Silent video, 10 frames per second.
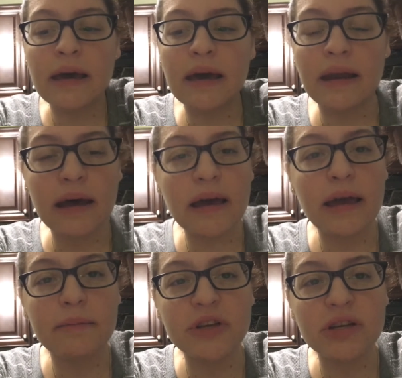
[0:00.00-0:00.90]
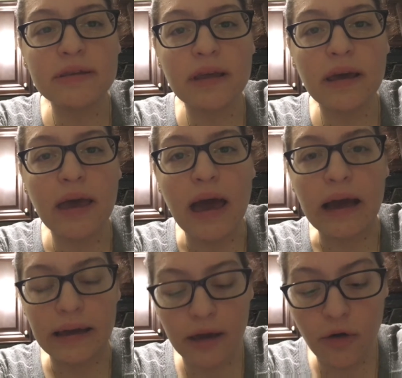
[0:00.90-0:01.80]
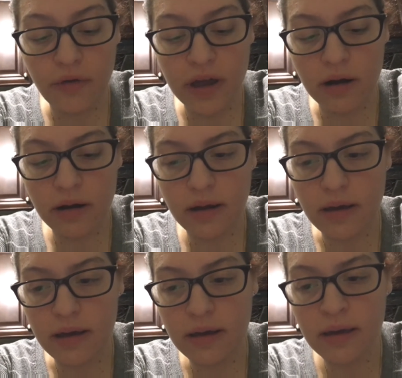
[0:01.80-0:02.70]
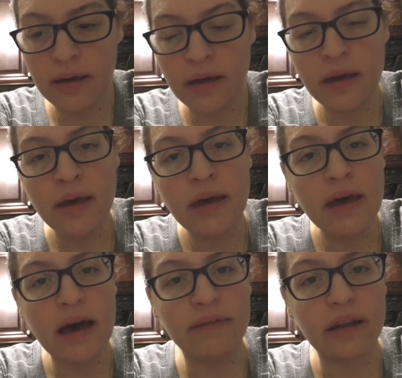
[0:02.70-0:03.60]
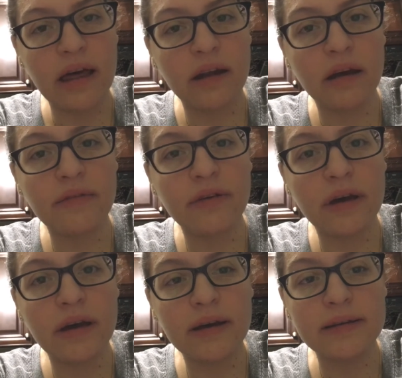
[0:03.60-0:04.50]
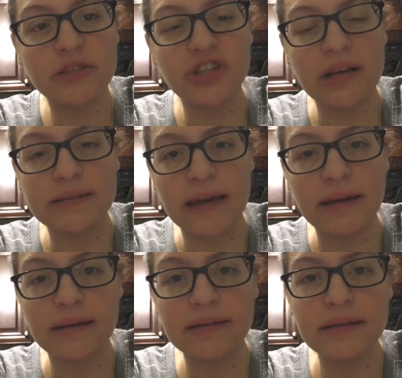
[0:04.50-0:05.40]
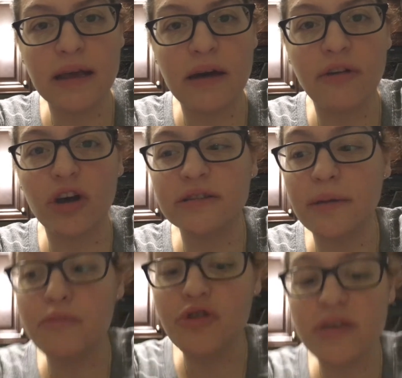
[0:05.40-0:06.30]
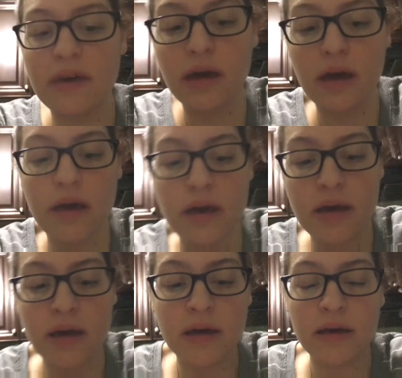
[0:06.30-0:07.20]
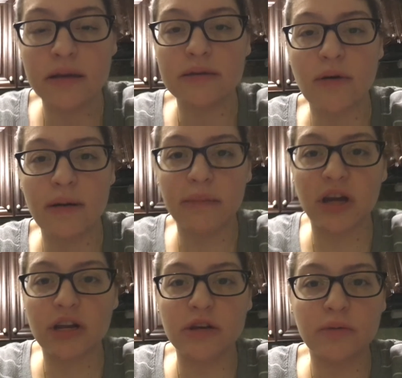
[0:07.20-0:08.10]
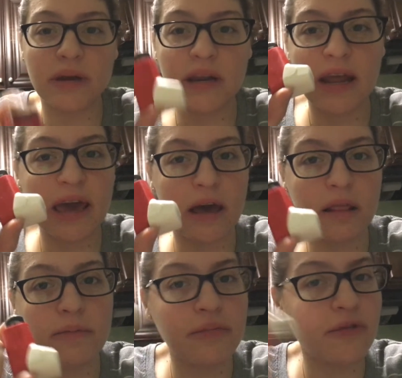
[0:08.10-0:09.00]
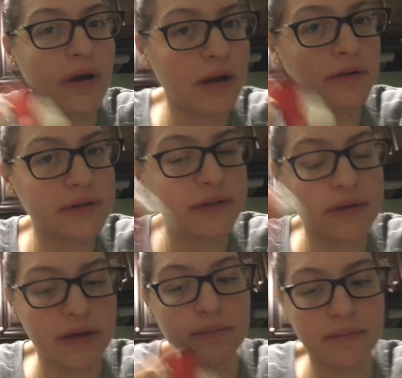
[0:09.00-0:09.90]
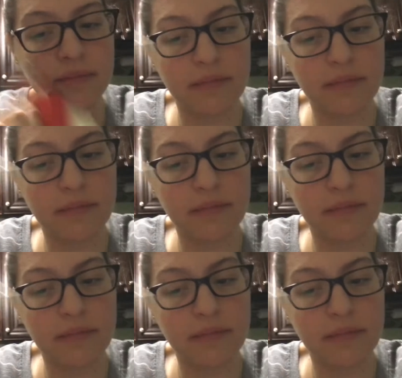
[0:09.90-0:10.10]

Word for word: And I am just like hacking over here. Having a lot of chest tightness and having a hard time breathing. So I'm gonna do an inhaler before I go to sleep.